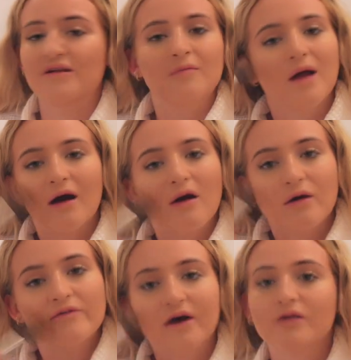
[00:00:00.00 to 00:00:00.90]
and I'm like, oh, I'll
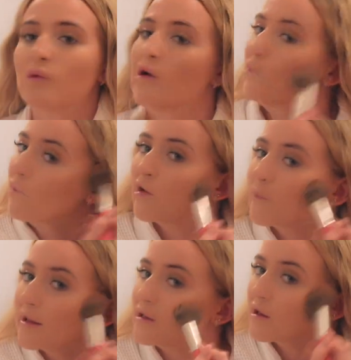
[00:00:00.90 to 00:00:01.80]
find one and I'll
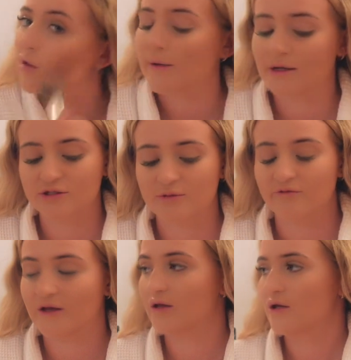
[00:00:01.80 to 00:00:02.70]
make do with
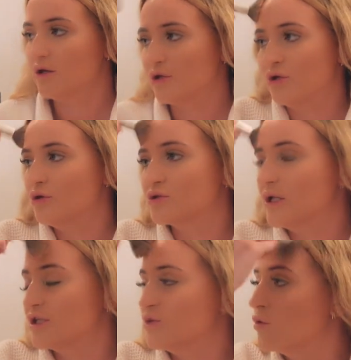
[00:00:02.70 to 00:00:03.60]
it. You
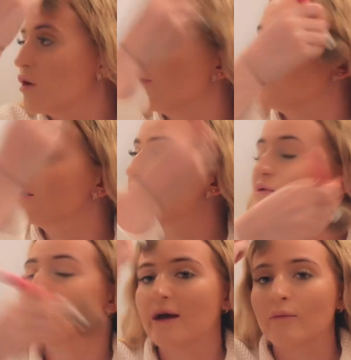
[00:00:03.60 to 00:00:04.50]
literally will go until you
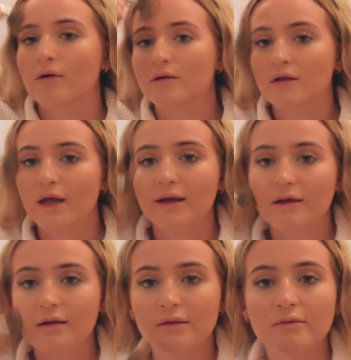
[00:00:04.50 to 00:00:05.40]
get one. Like,
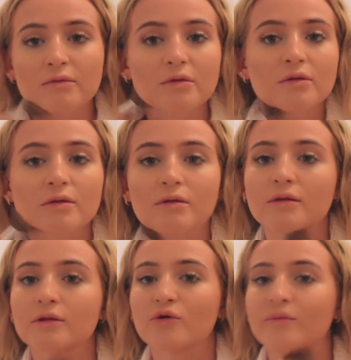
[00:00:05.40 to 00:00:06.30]

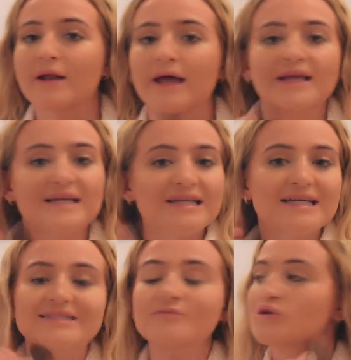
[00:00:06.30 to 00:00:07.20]
you'll be like, can you
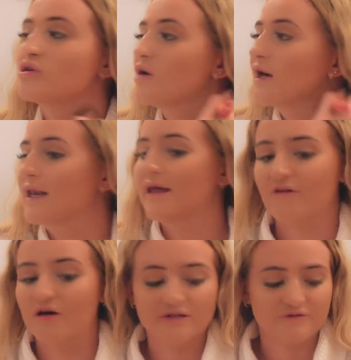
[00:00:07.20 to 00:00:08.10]
take some more? I never
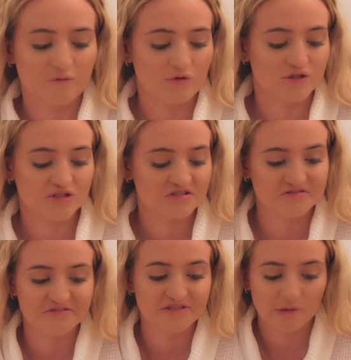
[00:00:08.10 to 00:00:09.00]
ask for more, I
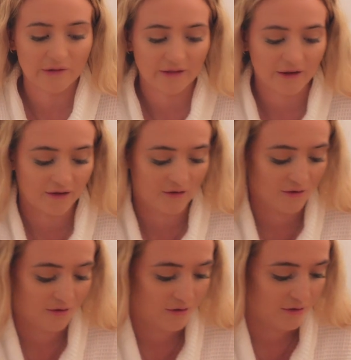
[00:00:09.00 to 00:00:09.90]
just deal with it.
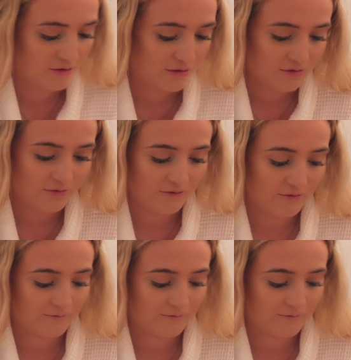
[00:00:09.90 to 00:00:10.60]
Yeah, but you've